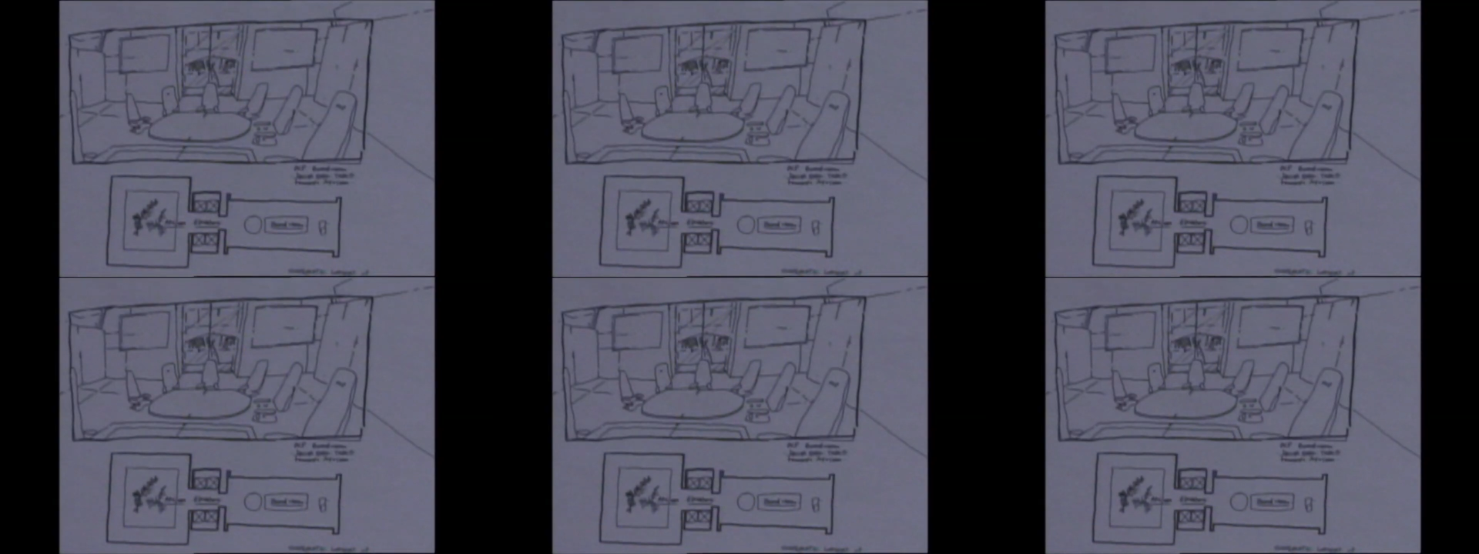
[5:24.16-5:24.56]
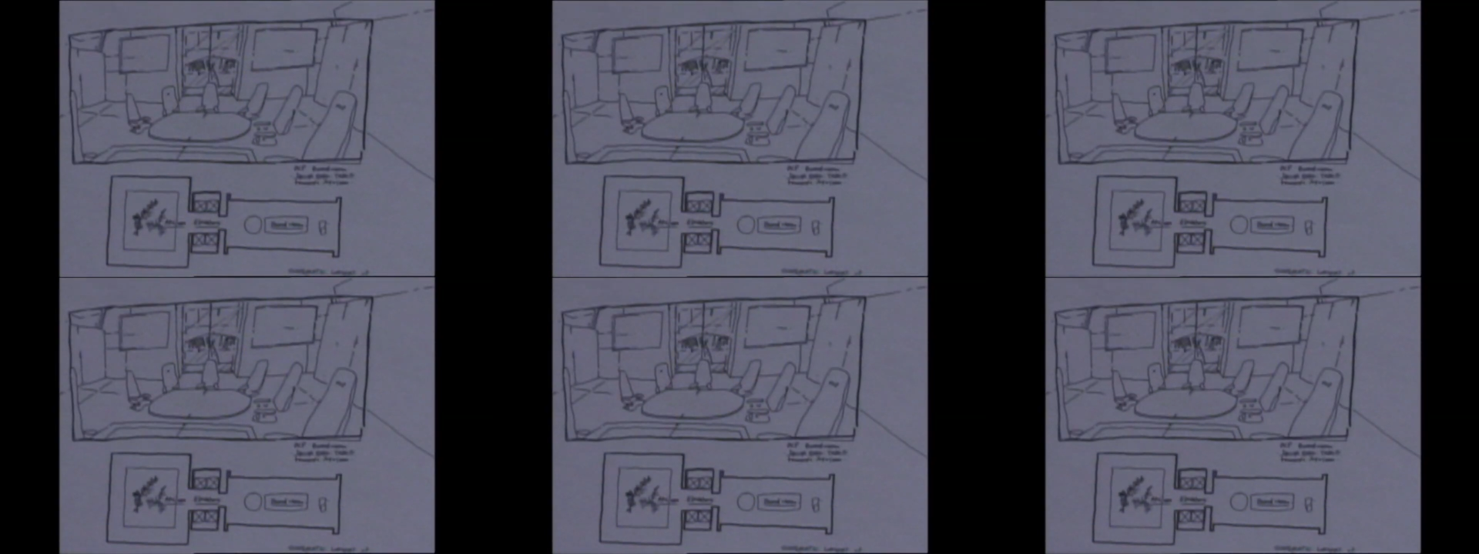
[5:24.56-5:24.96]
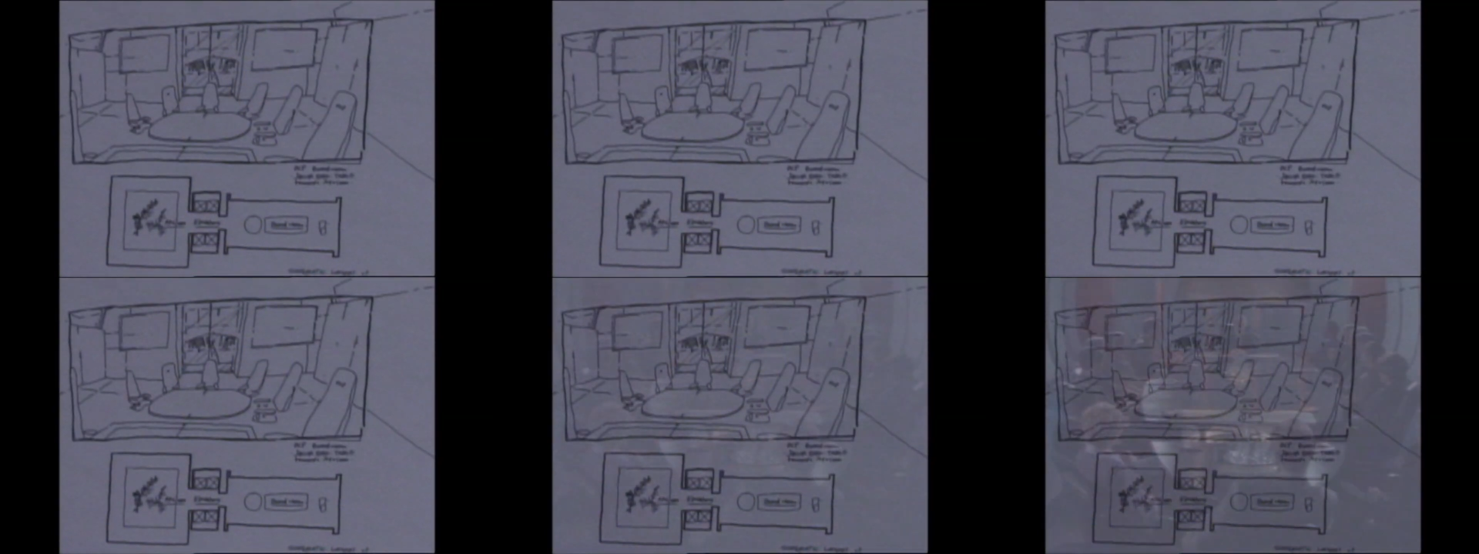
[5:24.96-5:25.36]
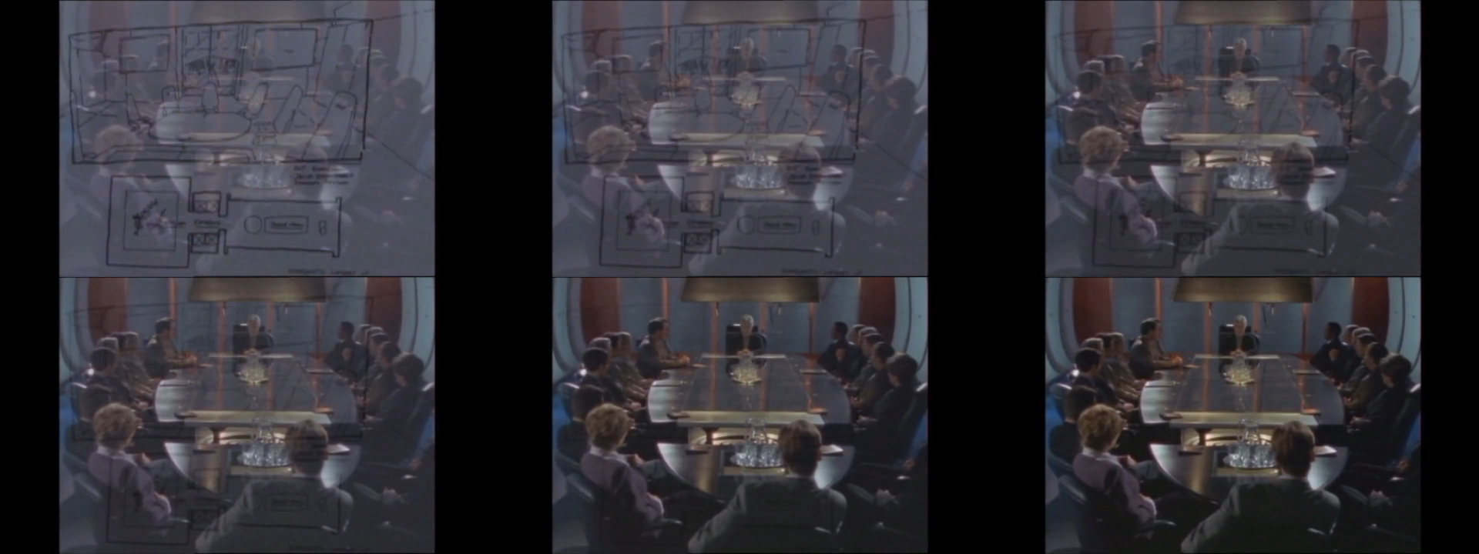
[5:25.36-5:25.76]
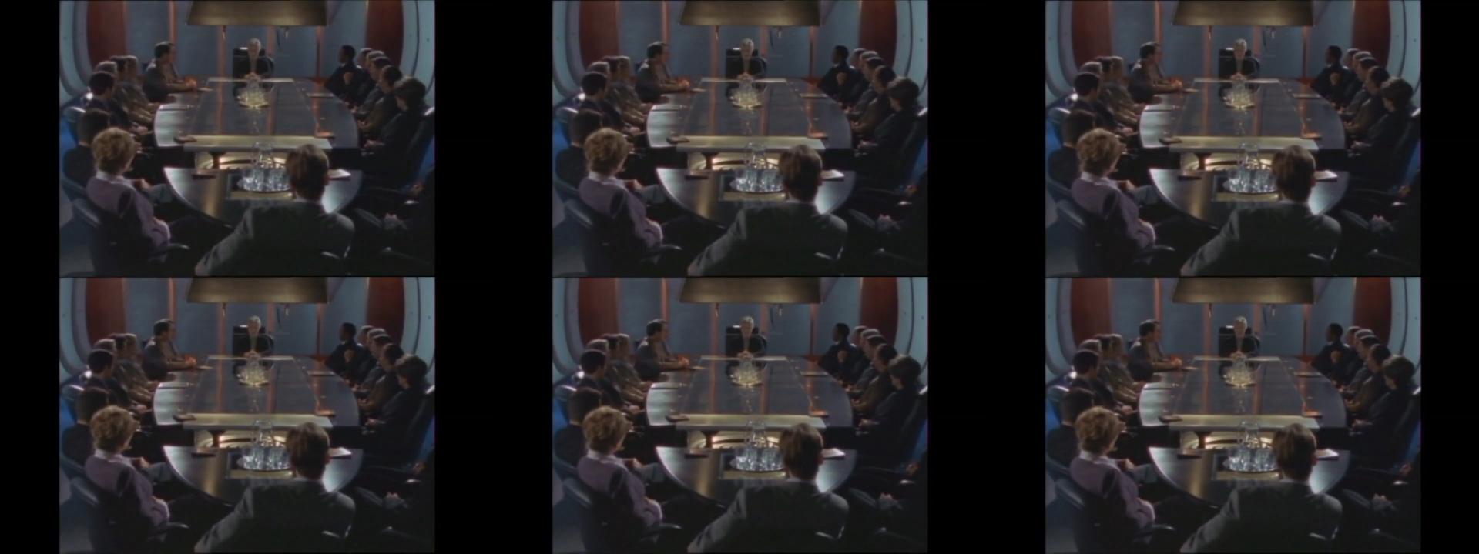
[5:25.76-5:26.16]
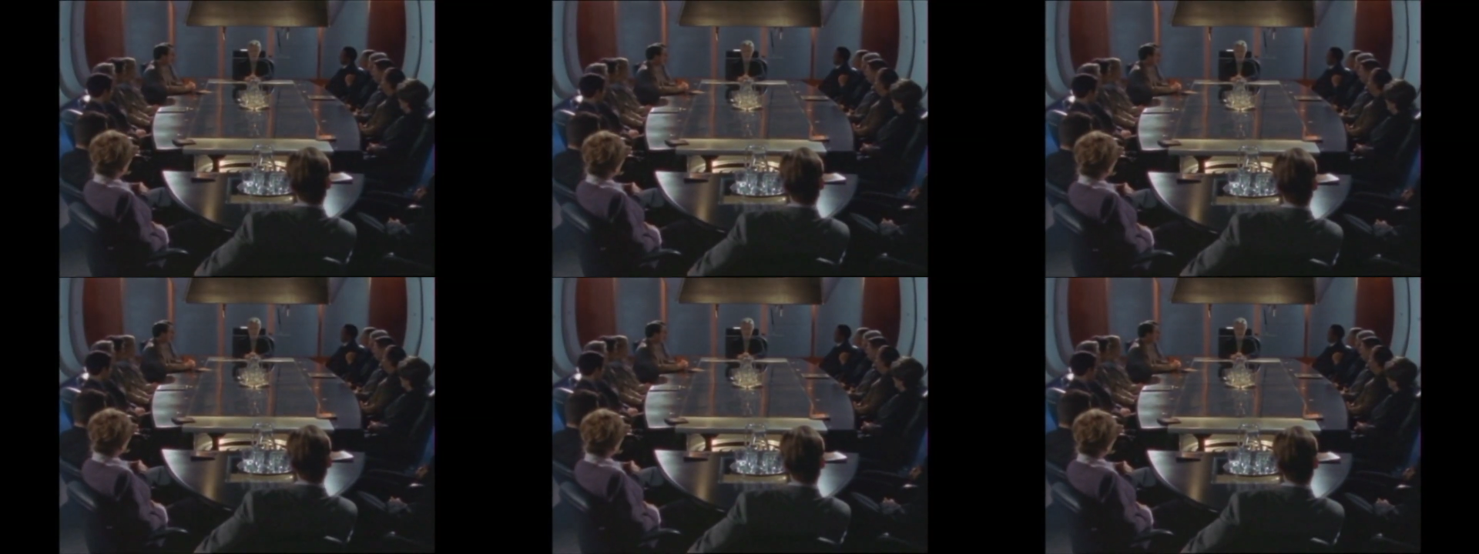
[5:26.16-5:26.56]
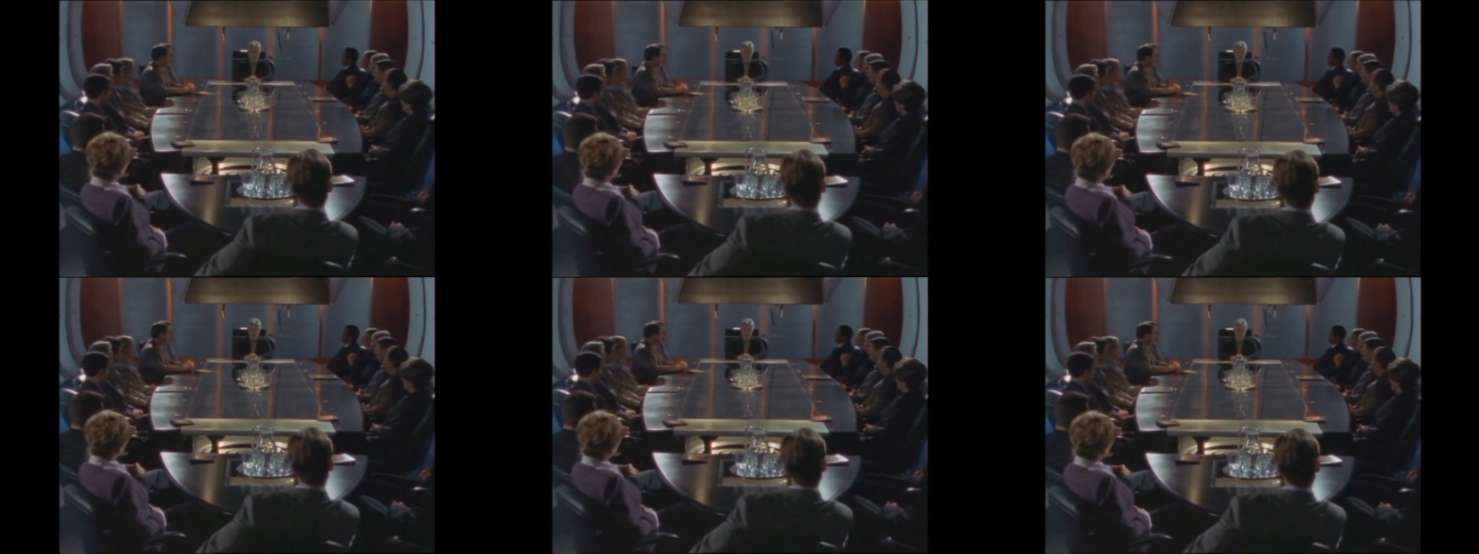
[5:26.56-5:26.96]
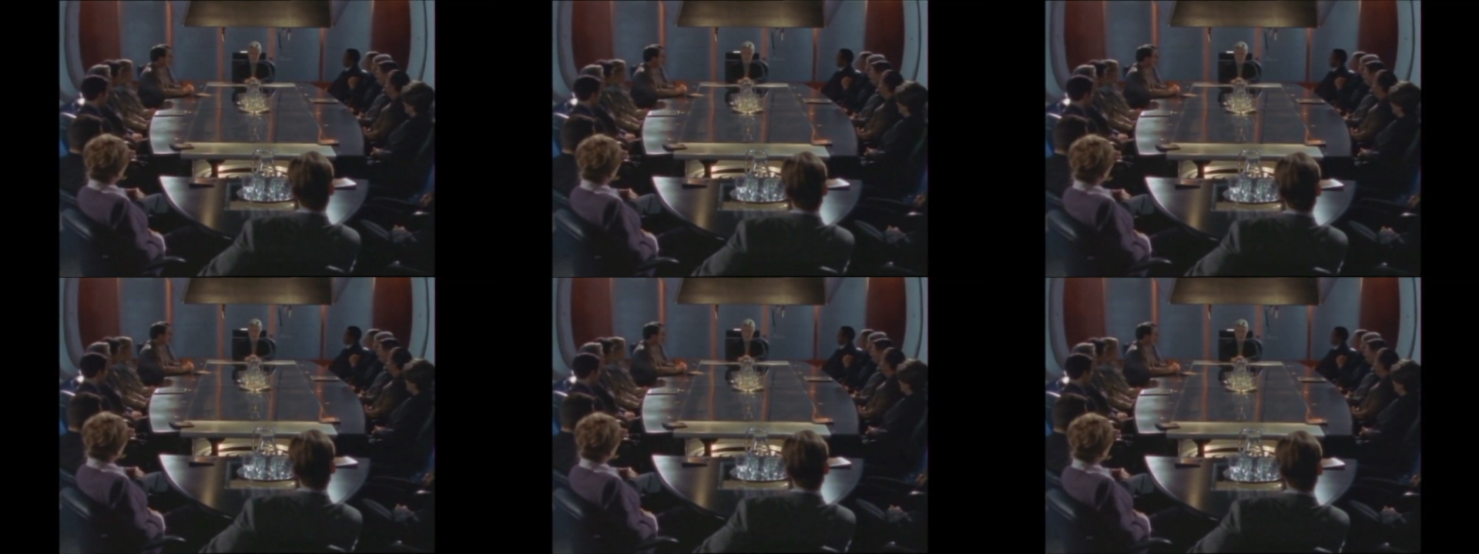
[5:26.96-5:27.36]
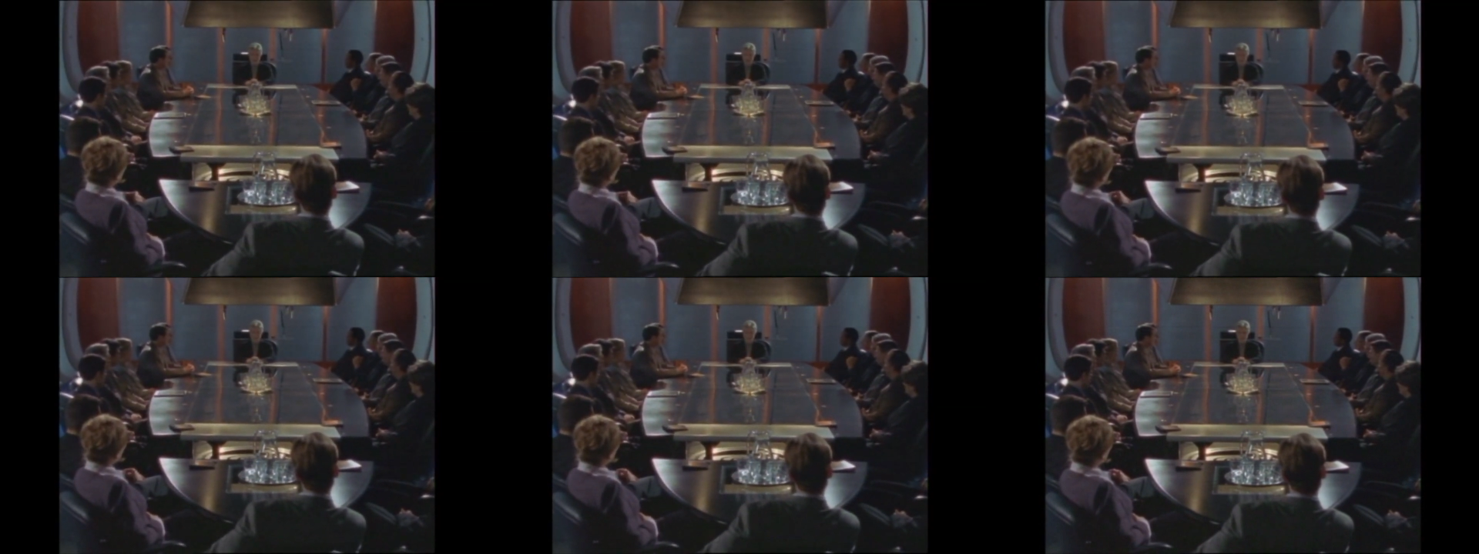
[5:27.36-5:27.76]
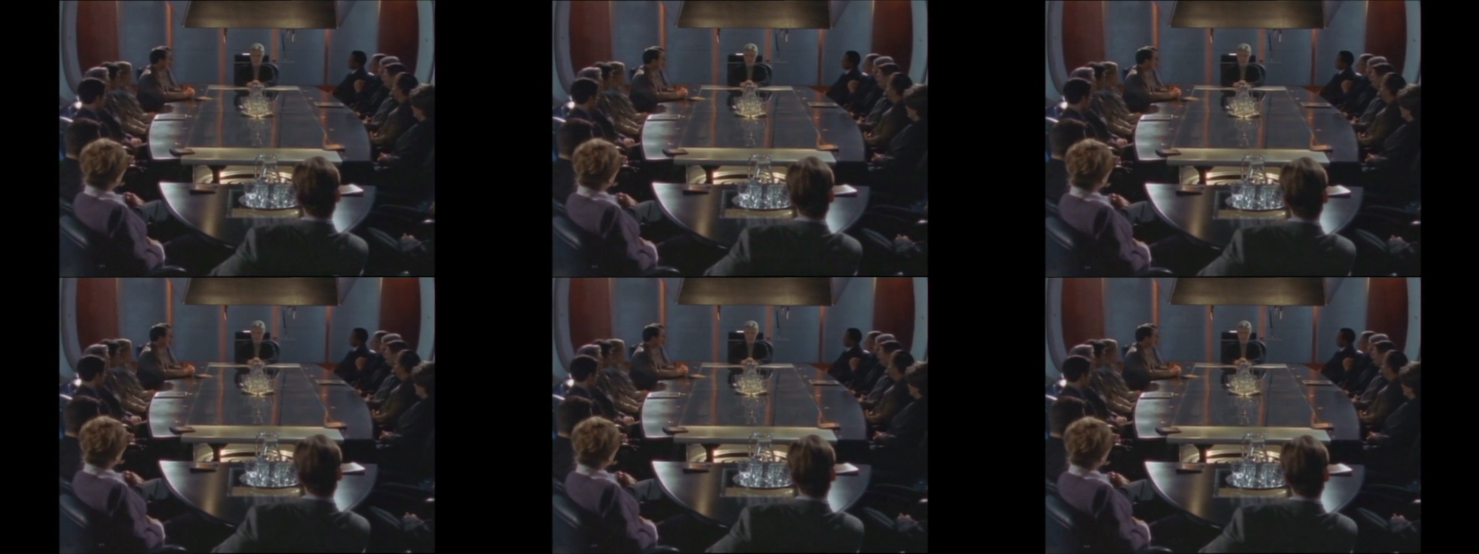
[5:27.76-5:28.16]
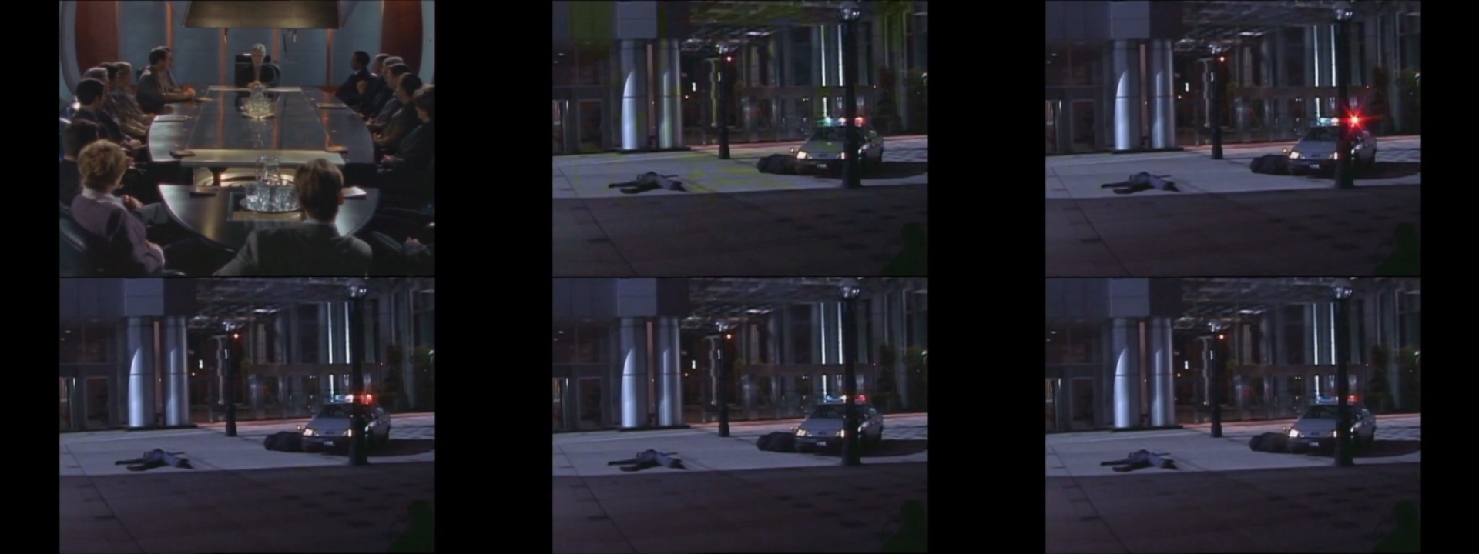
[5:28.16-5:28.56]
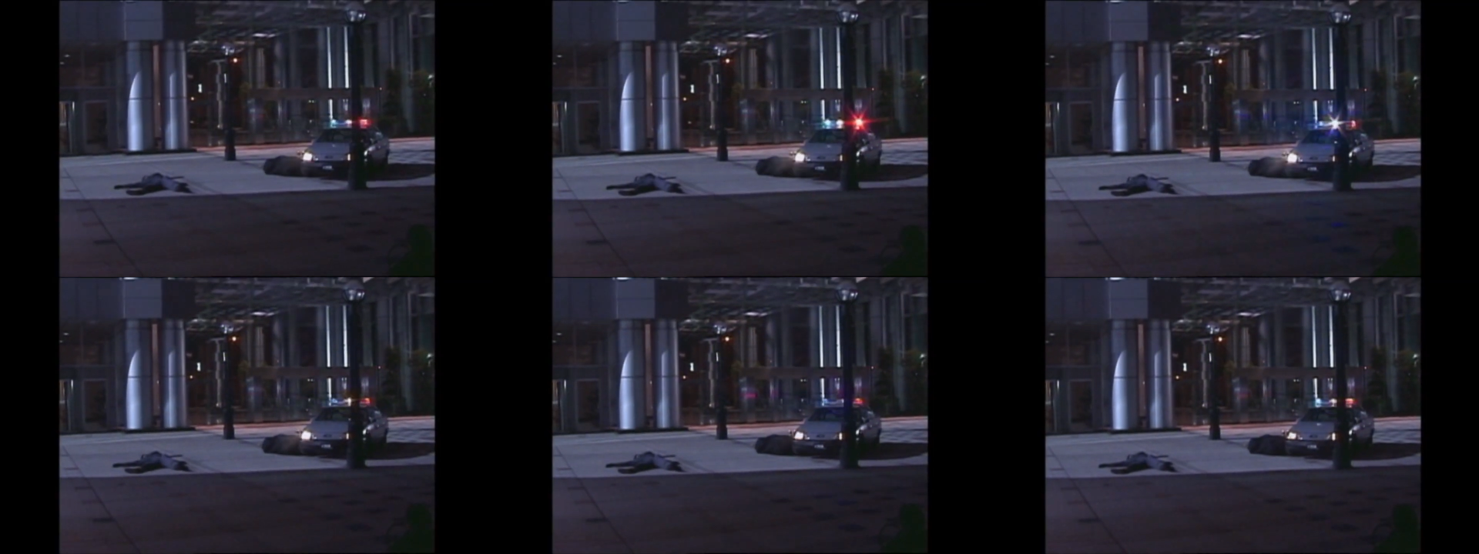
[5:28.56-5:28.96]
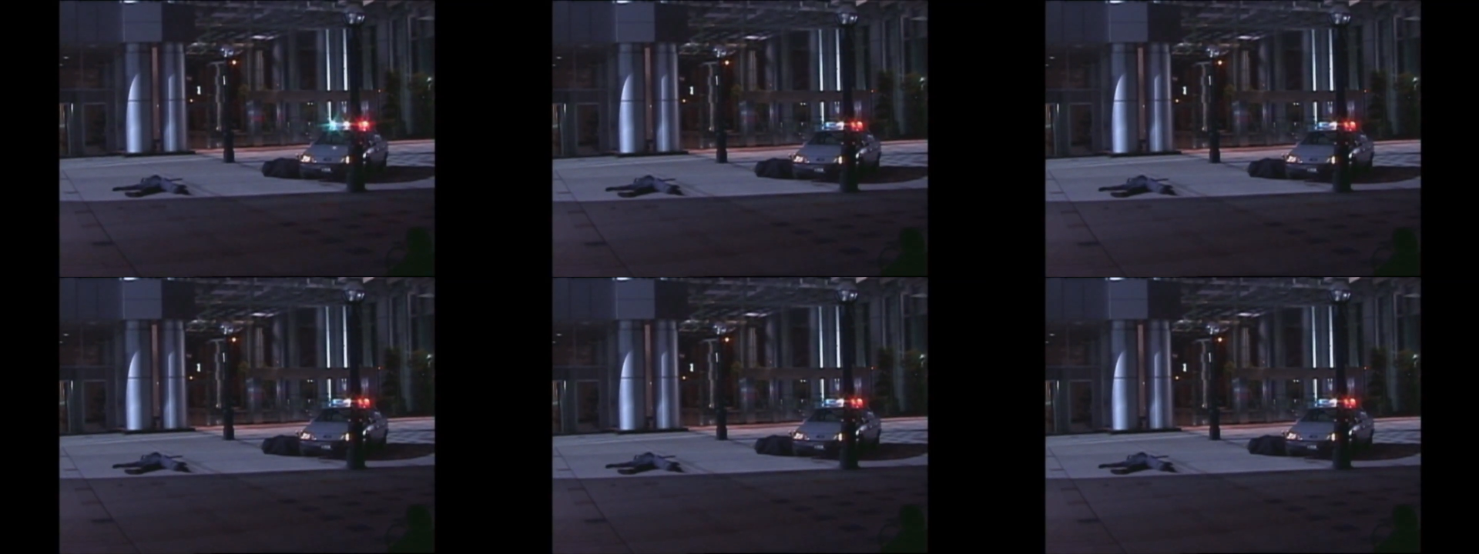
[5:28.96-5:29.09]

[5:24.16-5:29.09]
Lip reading: No face is visible, so there are no lips to read.